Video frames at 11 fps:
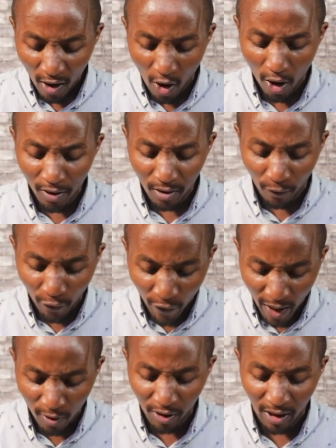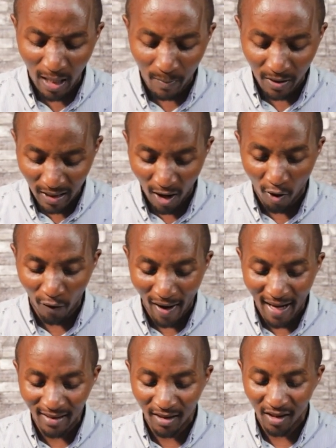God reveals himself
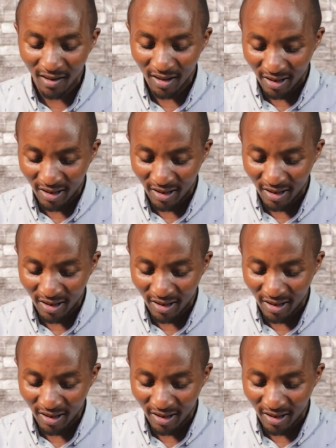as